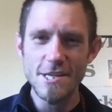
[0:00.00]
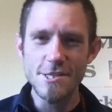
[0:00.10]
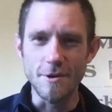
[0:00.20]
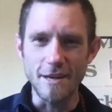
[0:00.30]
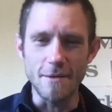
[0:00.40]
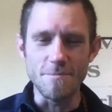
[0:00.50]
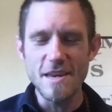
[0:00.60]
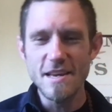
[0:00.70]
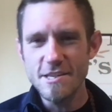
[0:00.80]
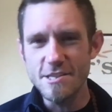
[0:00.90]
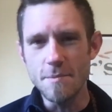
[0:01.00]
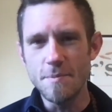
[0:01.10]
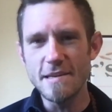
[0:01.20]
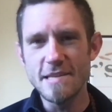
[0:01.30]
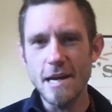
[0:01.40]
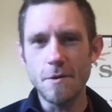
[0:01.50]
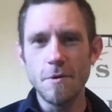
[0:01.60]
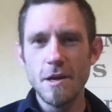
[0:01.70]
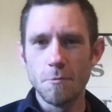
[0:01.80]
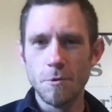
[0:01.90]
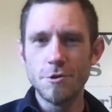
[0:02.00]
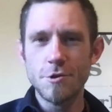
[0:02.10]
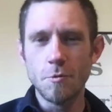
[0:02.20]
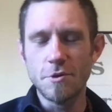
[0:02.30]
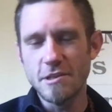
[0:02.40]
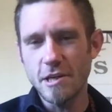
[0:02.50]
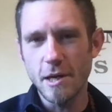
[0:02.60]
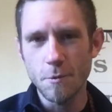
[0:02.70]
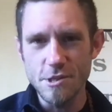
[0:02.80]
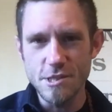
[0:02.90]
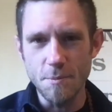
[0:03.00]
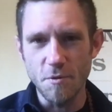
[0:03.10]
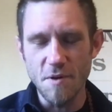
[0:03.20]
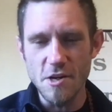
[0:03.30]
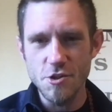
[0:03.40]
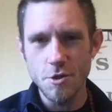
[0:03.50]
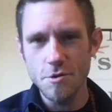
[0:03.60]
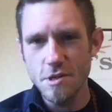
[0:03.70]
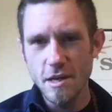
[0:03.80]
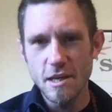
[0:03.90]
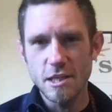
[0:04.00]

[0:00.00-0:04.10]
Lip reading: So again, Steve Paytek, Realtor with Kentucky Real Estate Professionals.